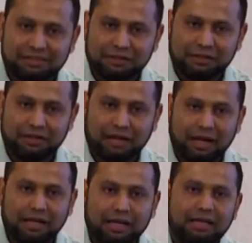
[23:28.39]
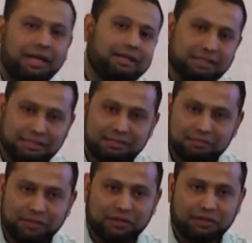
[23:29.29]
and then I, I like it
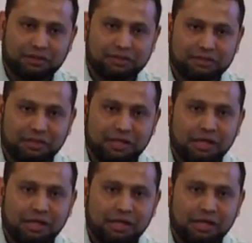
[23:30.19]
because